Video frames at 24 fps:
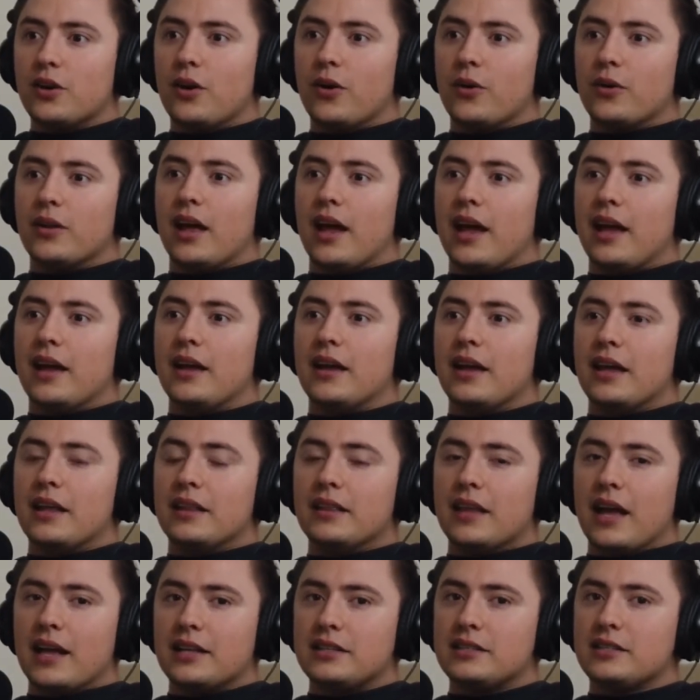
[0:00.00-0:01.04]
So like,
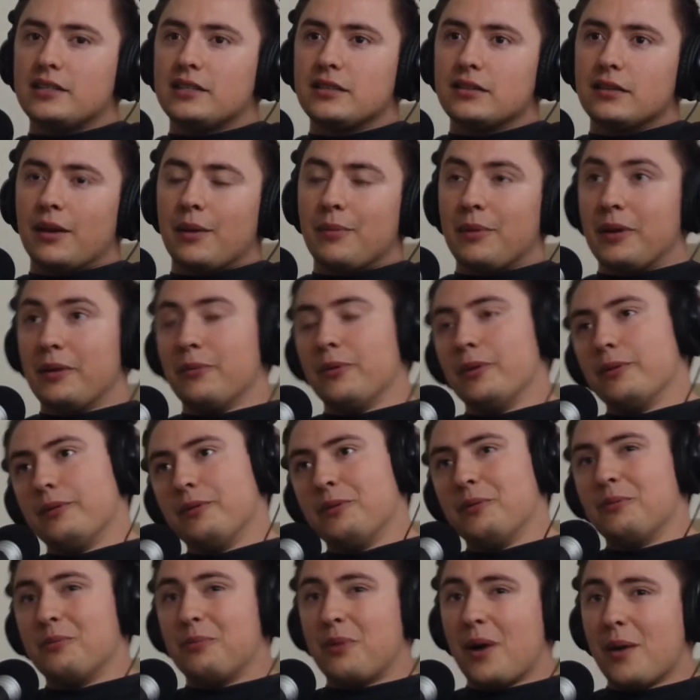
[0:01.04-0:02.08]
and that's, I mean,
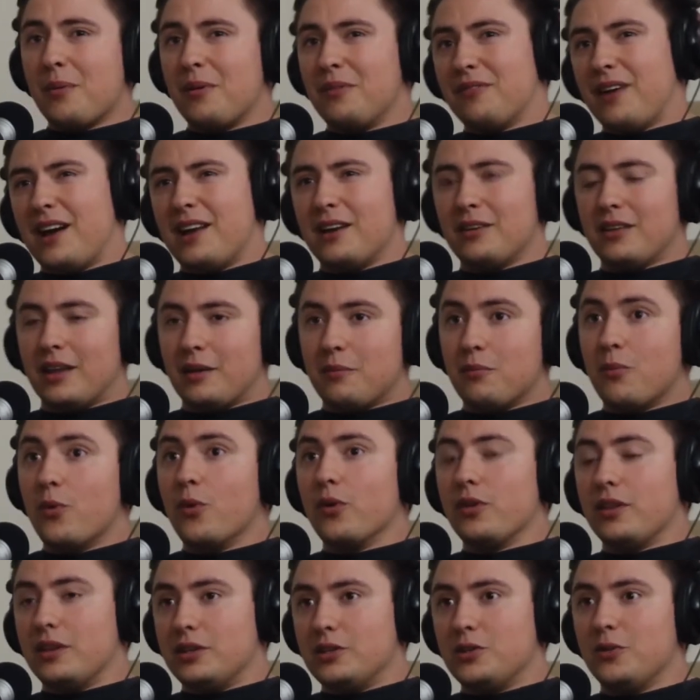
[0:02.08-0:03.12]
we probably invited like
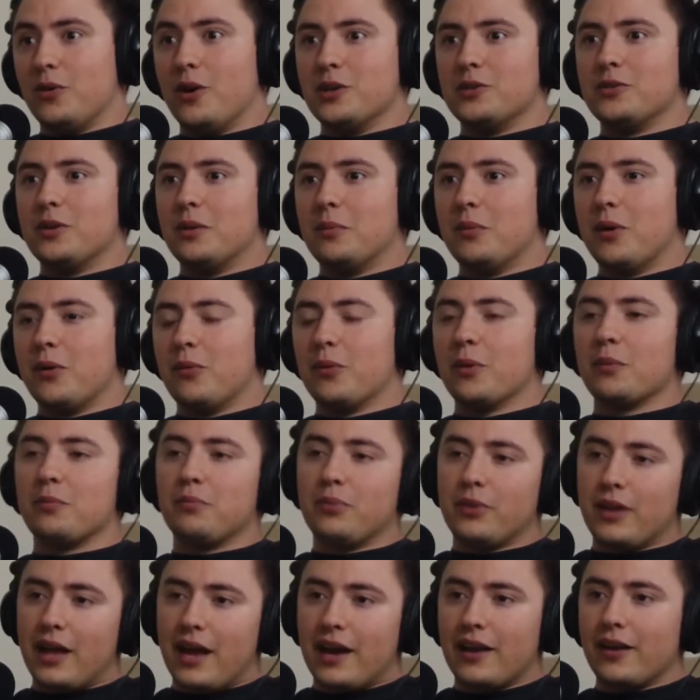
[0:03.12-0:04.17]
more than 200, but we're
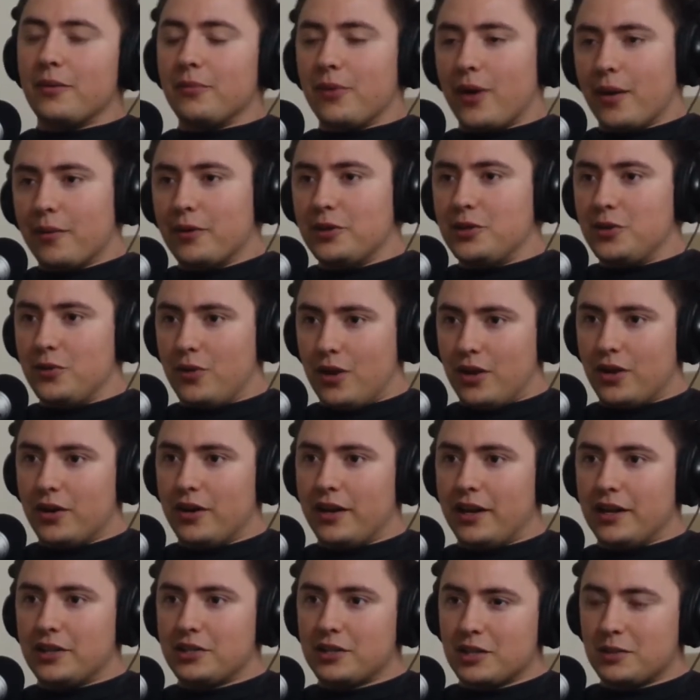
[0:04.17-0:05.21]
planning on probably
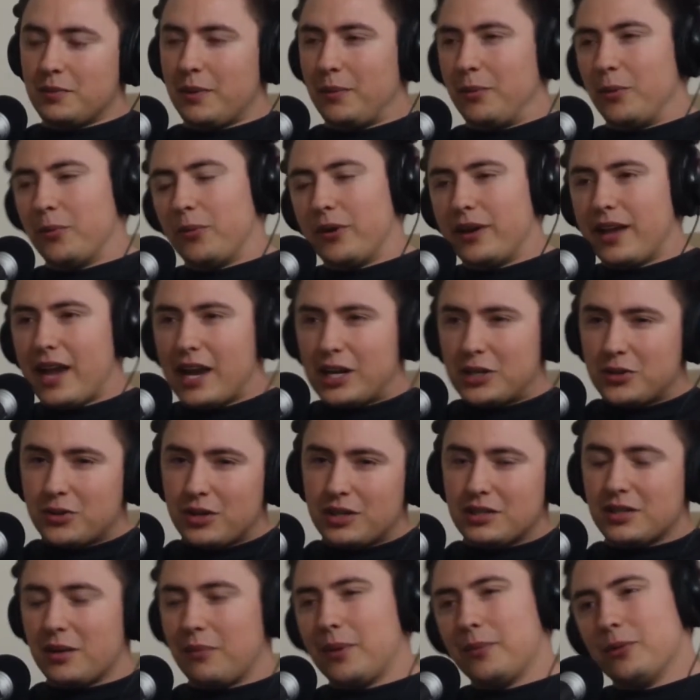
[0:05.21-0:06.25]
200-ish because people bring
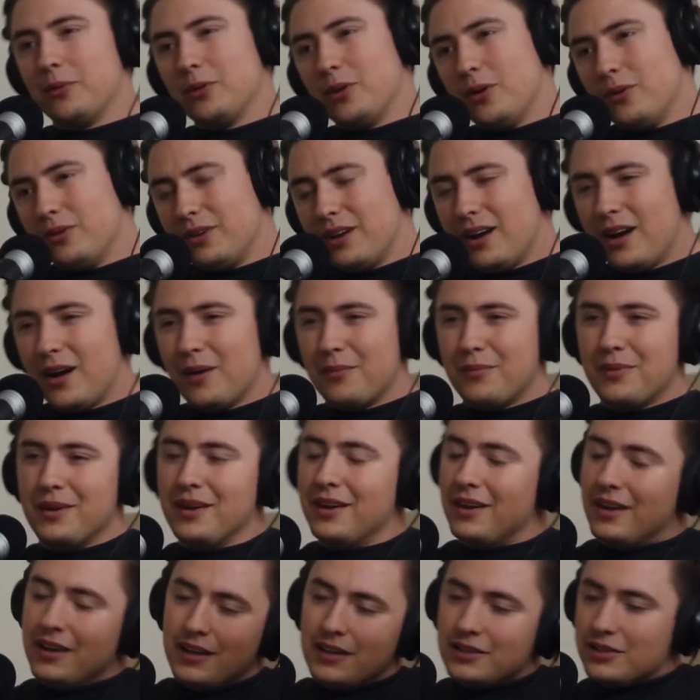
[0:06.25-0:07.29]
extras, some people don't come.
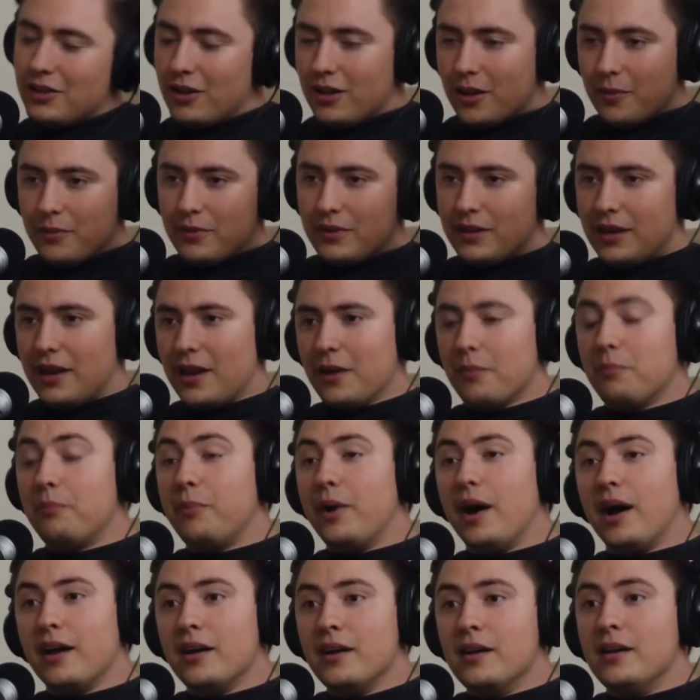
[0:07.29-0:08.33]
It's all up in the air,
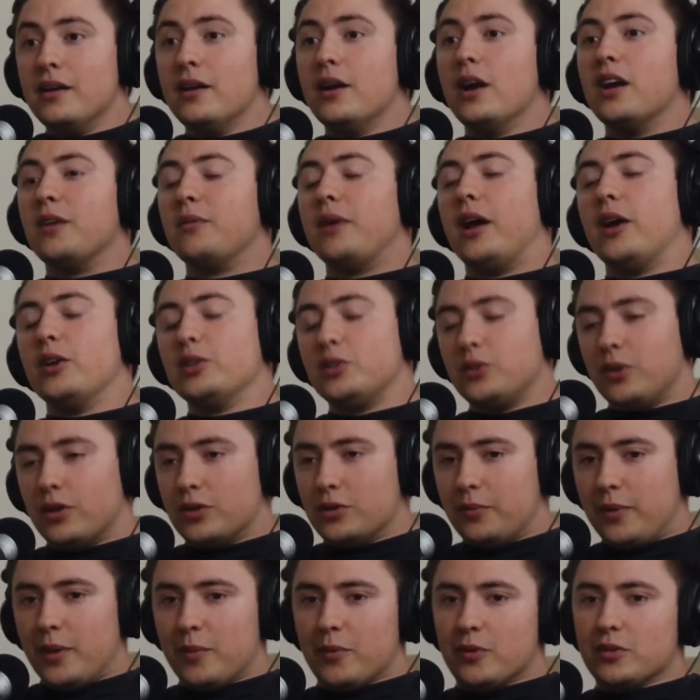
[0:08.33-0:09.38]
but around
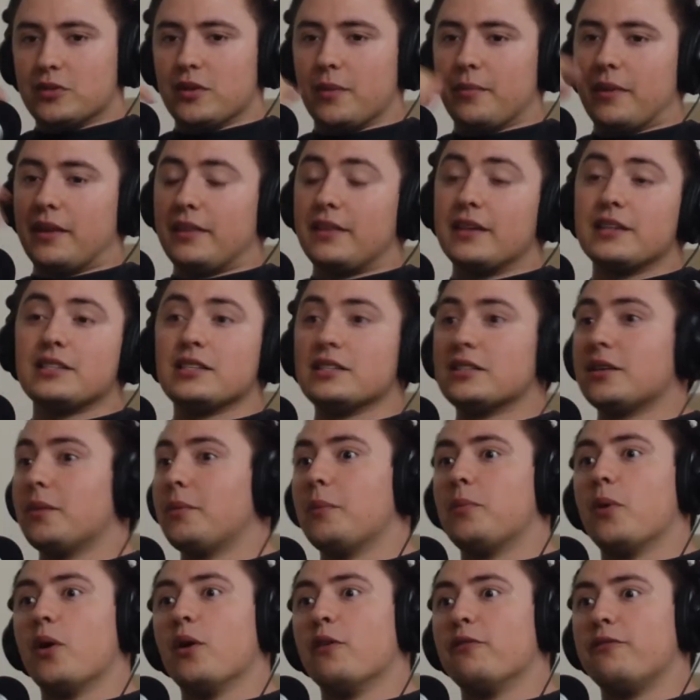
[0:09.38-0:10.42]
200 people. So I'm like, this is
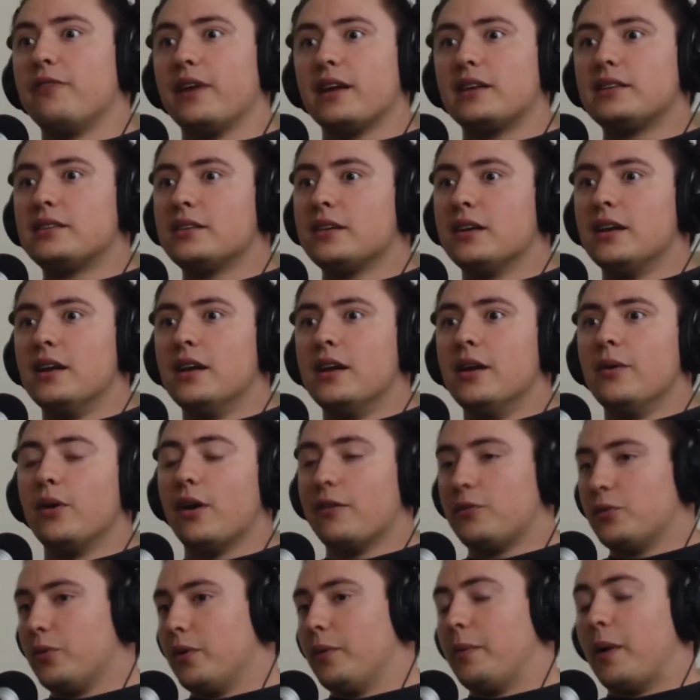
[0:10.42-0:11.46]
gonna be perfect.
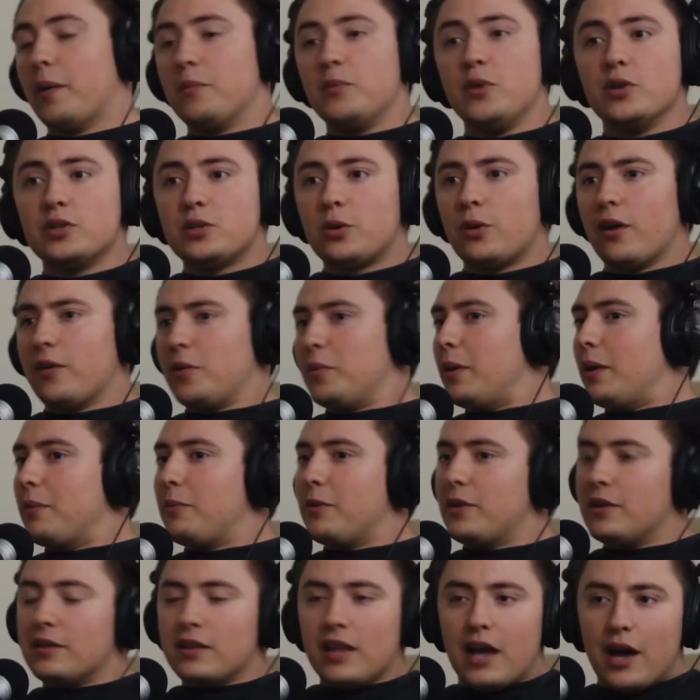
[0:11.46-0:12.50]
We don't have to worry about music. We don't have to
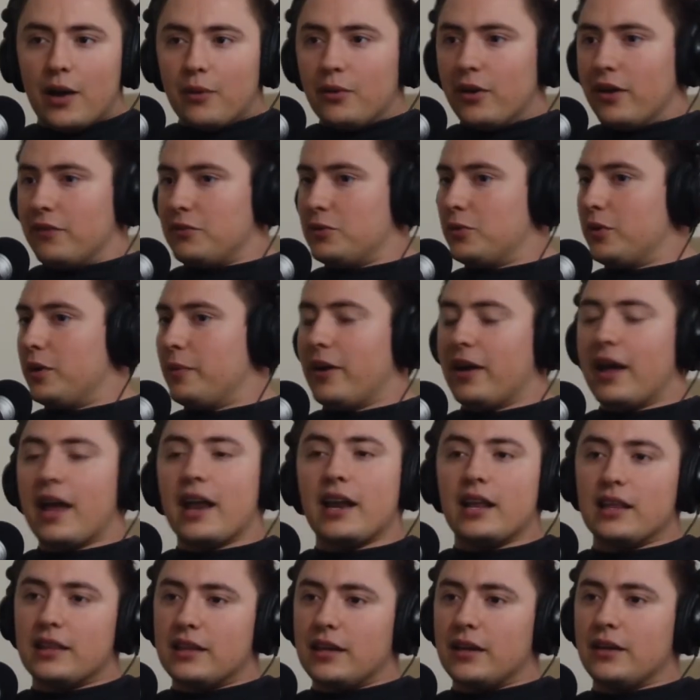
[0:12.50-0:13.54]
be being loud. We don't have to worry about
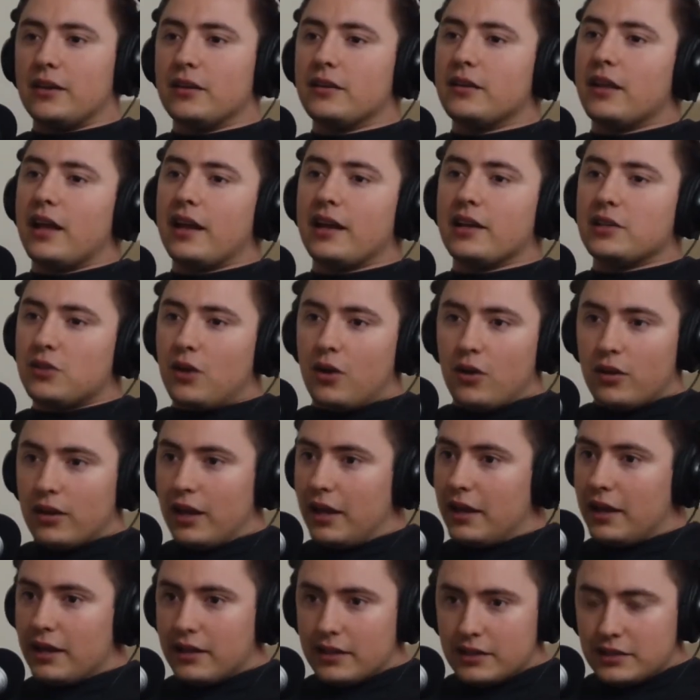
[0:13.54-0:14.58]
anything. Like it's all
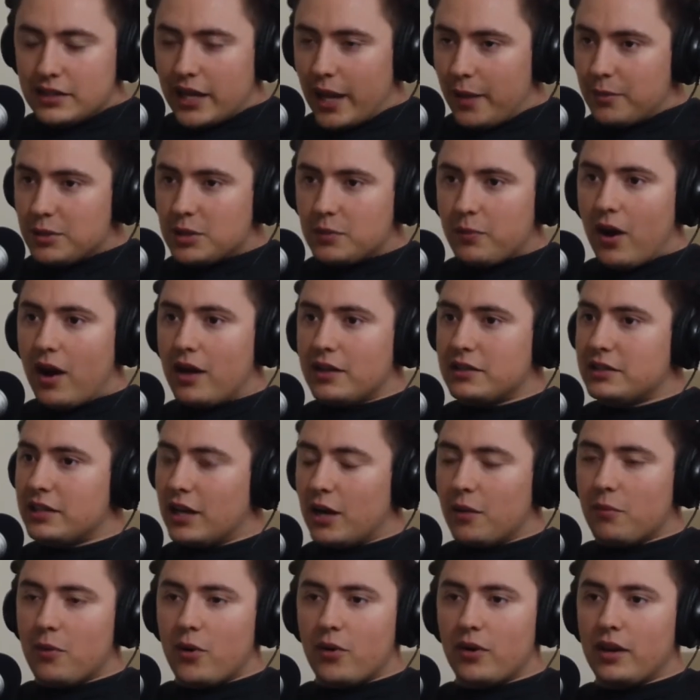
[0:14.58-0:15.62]
like in the same spot,
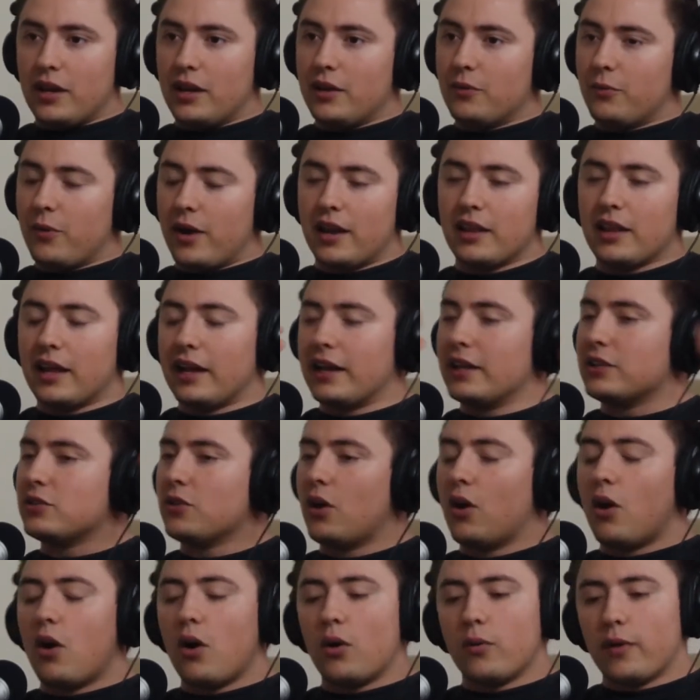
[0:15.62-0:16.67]
ceremony, like
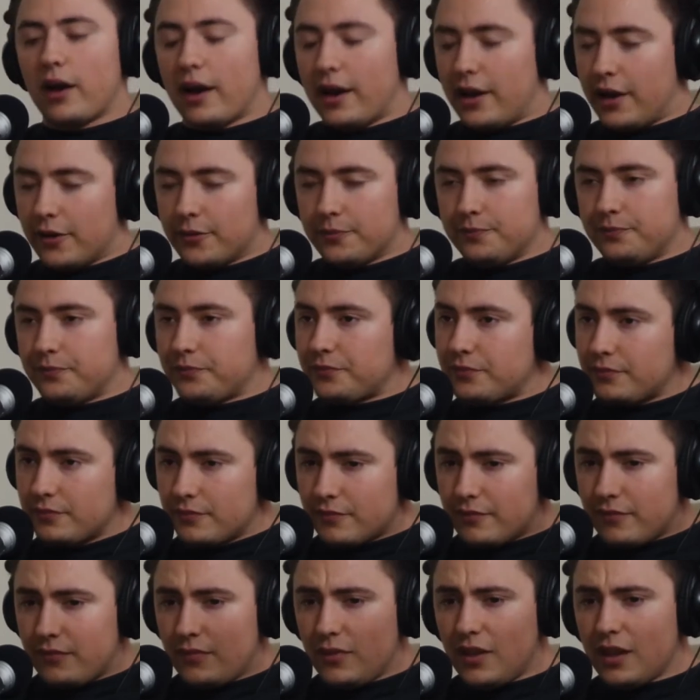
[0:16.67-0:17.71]
it's all right here.
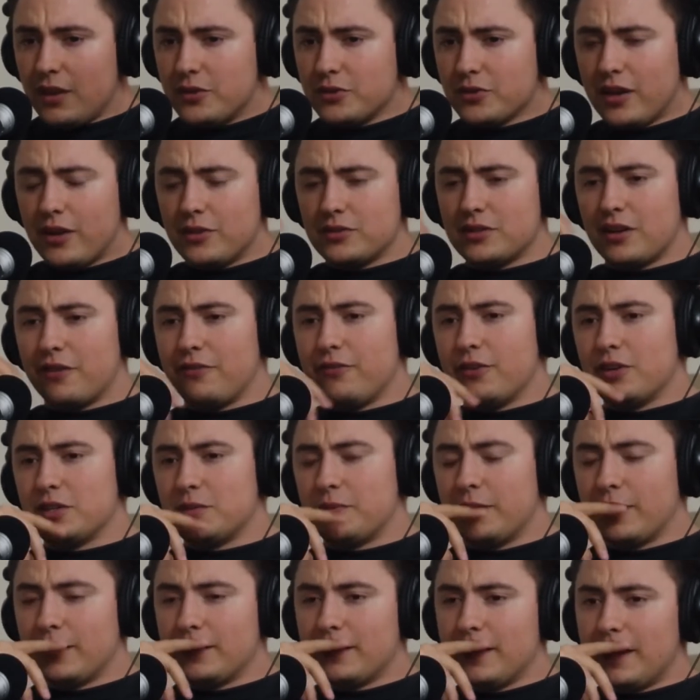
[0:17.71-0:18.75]
So that was our
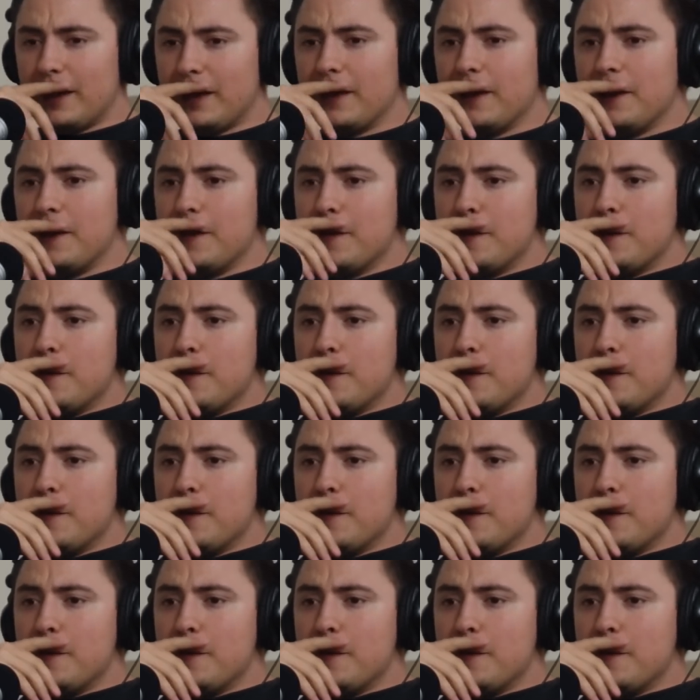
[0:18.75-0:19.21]
first big thing,